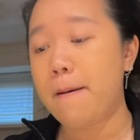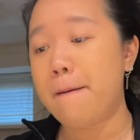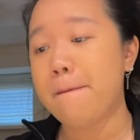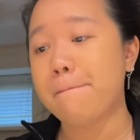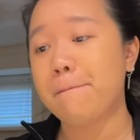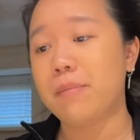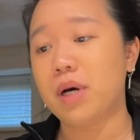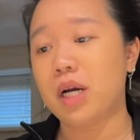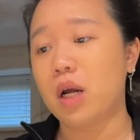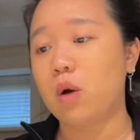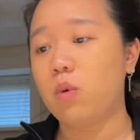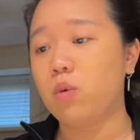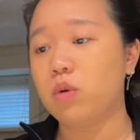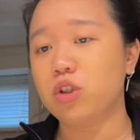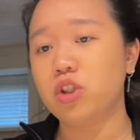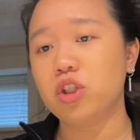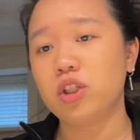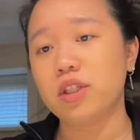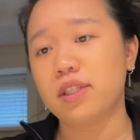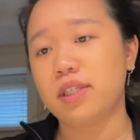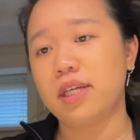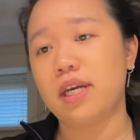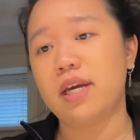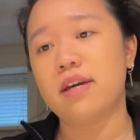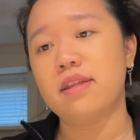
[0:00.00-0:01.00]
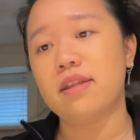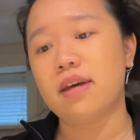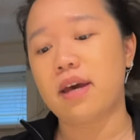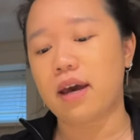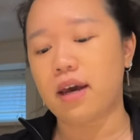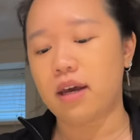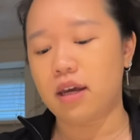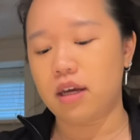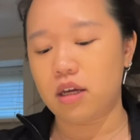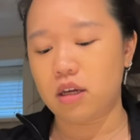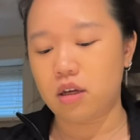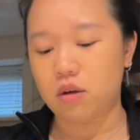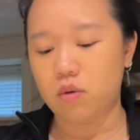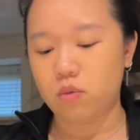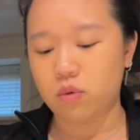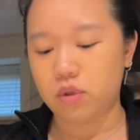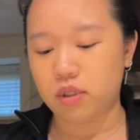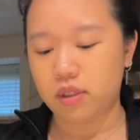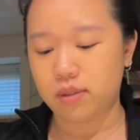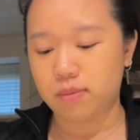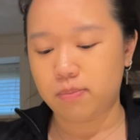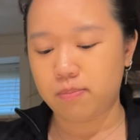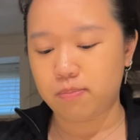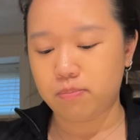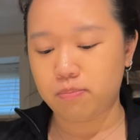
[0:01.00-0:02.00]
but I will just say that it
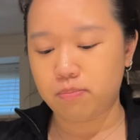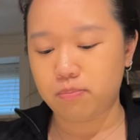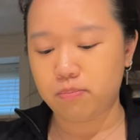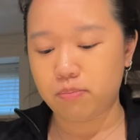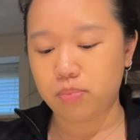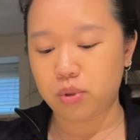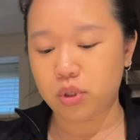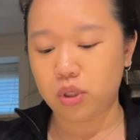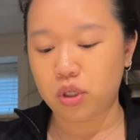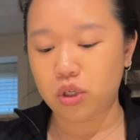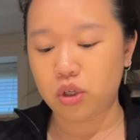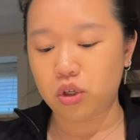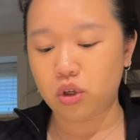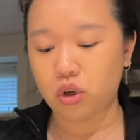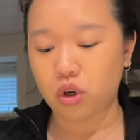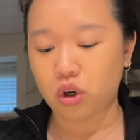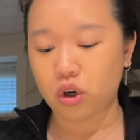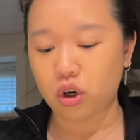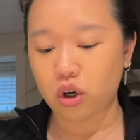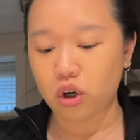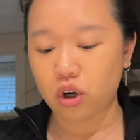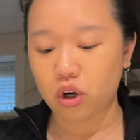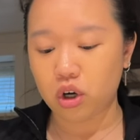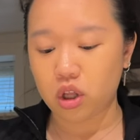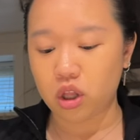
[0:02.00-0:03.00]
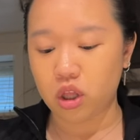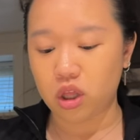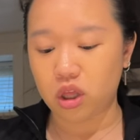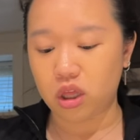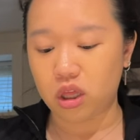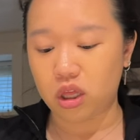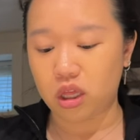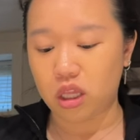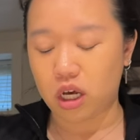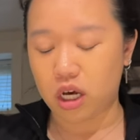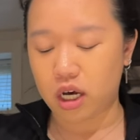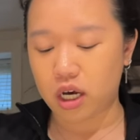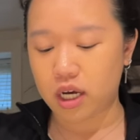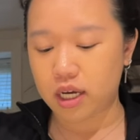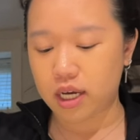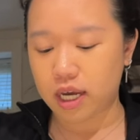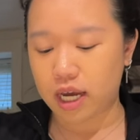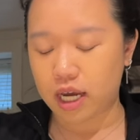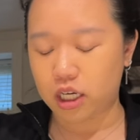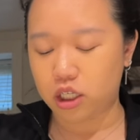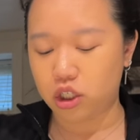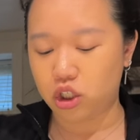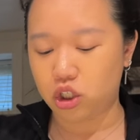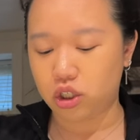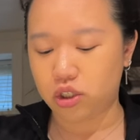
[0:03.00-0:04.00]
was pure luck
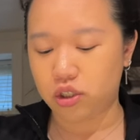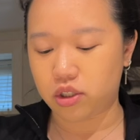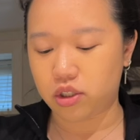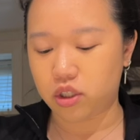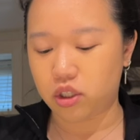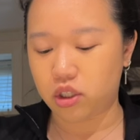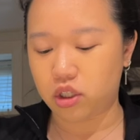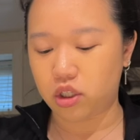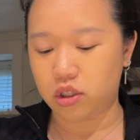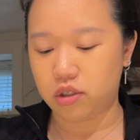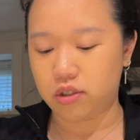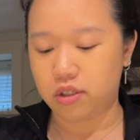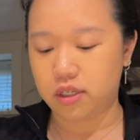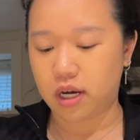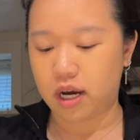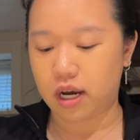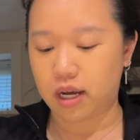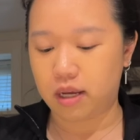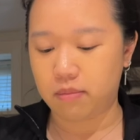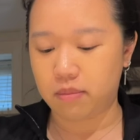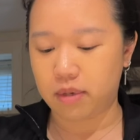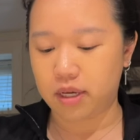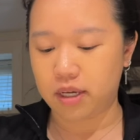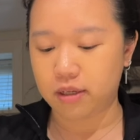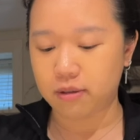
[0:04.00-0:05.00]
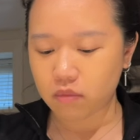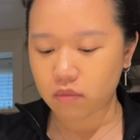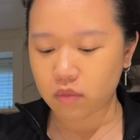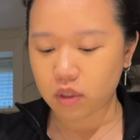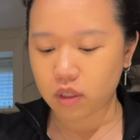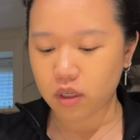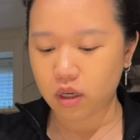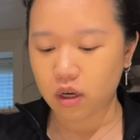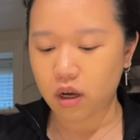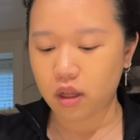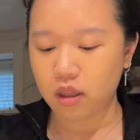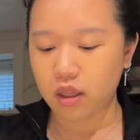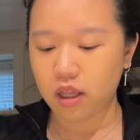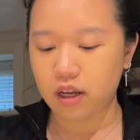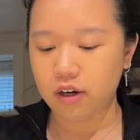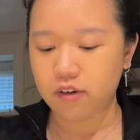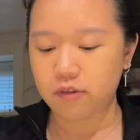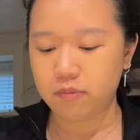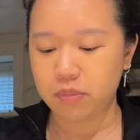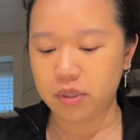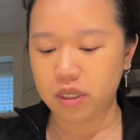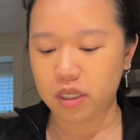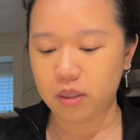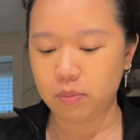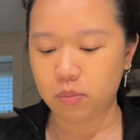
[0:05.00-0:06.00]
and just good timing. A lot
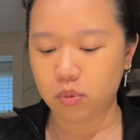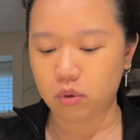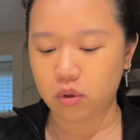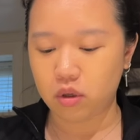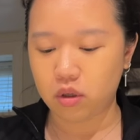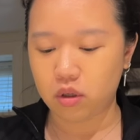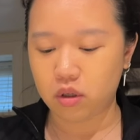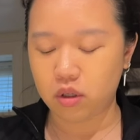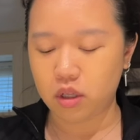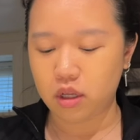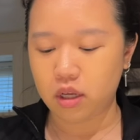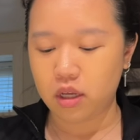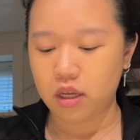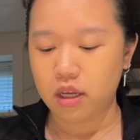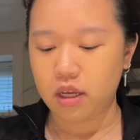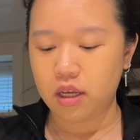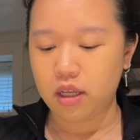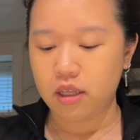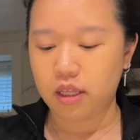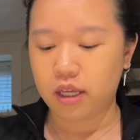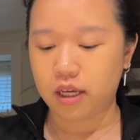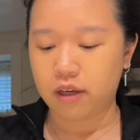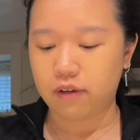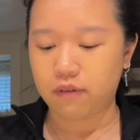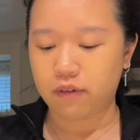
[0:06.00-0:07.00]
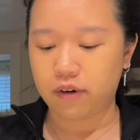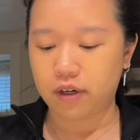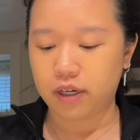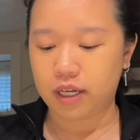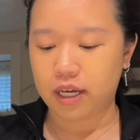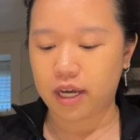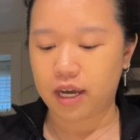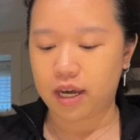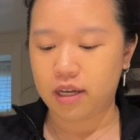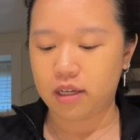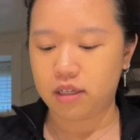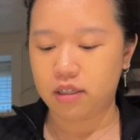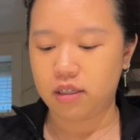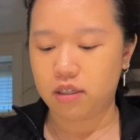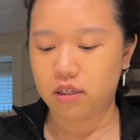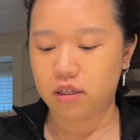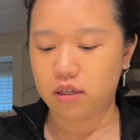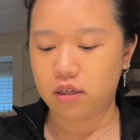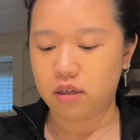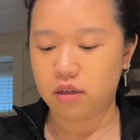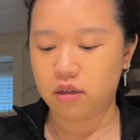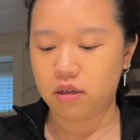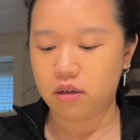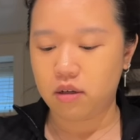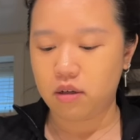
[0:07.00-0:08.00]
of people like forget
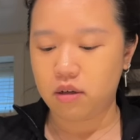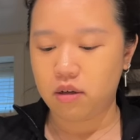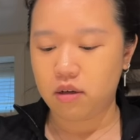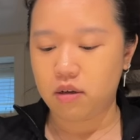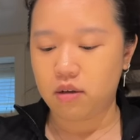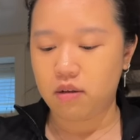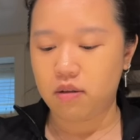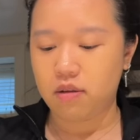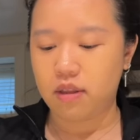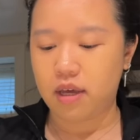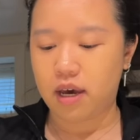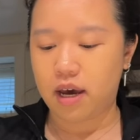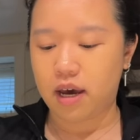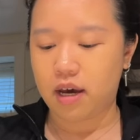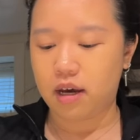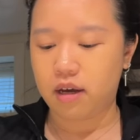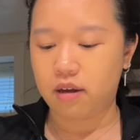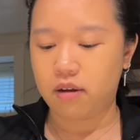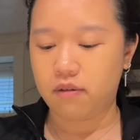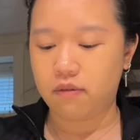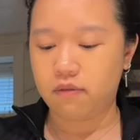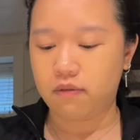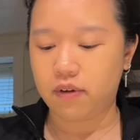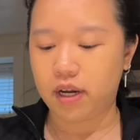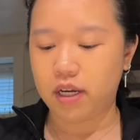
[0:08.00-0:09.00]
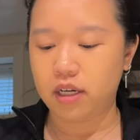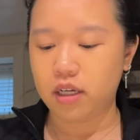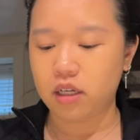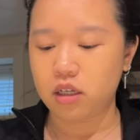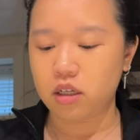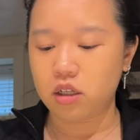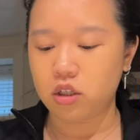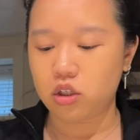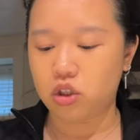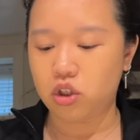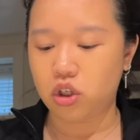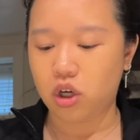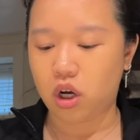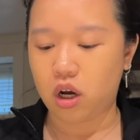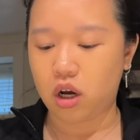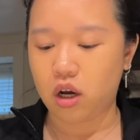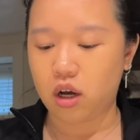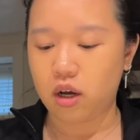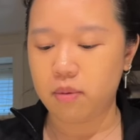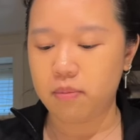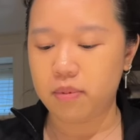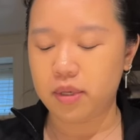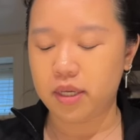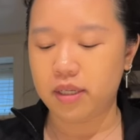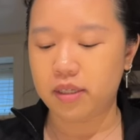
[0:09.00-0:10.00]
that finding a
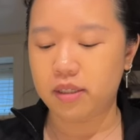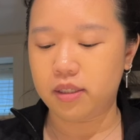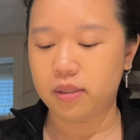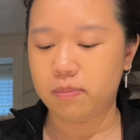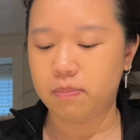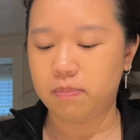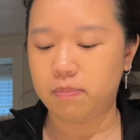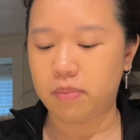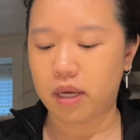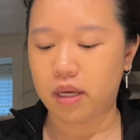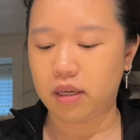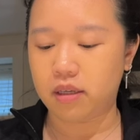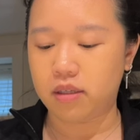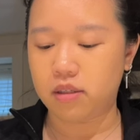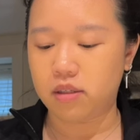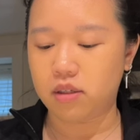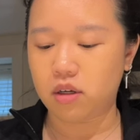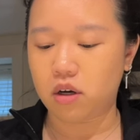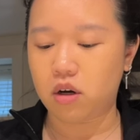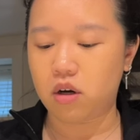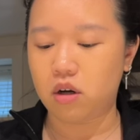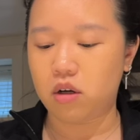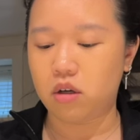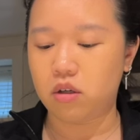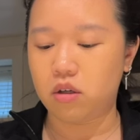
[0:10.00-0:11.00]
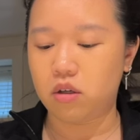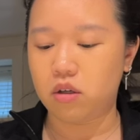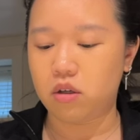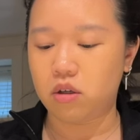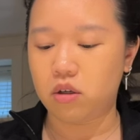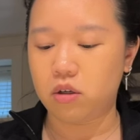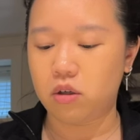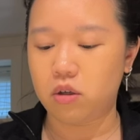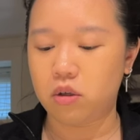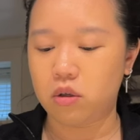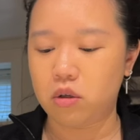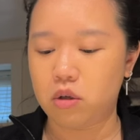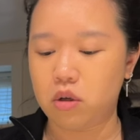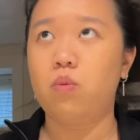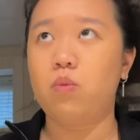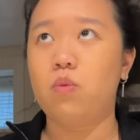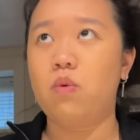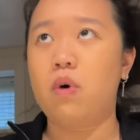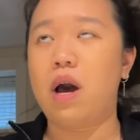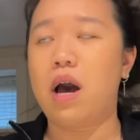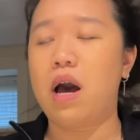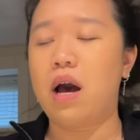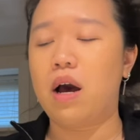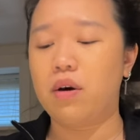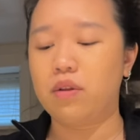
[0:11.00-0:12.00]
job is based on
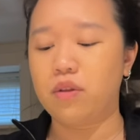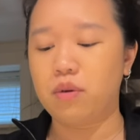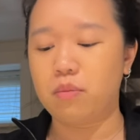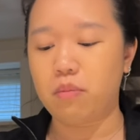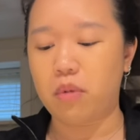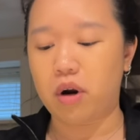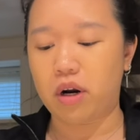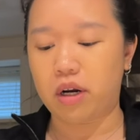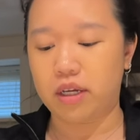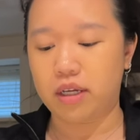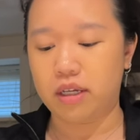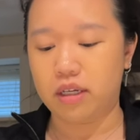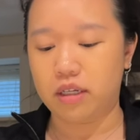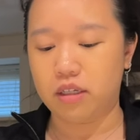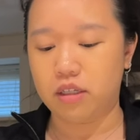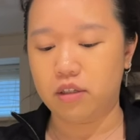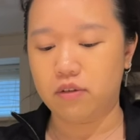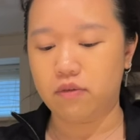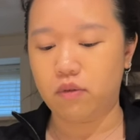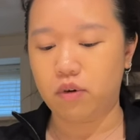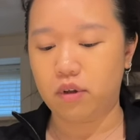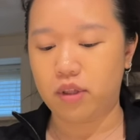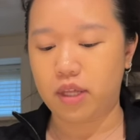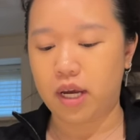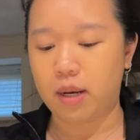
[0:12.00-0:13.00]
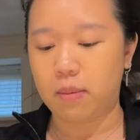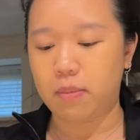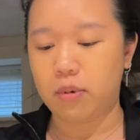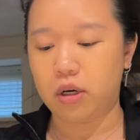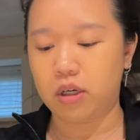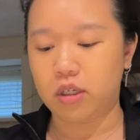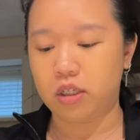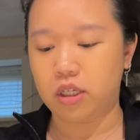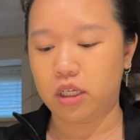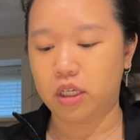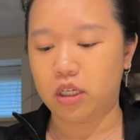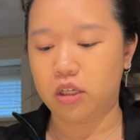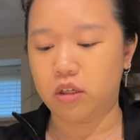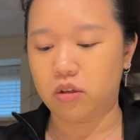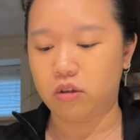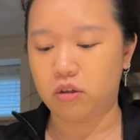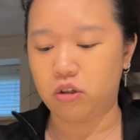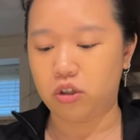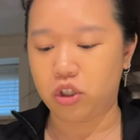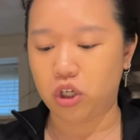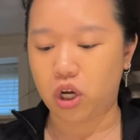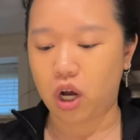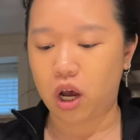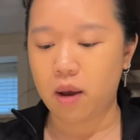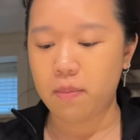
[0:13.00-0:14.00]
how the market is for that particular
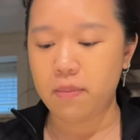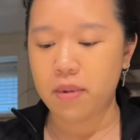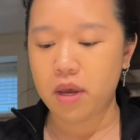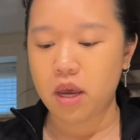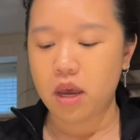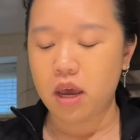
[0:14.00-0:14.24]
job,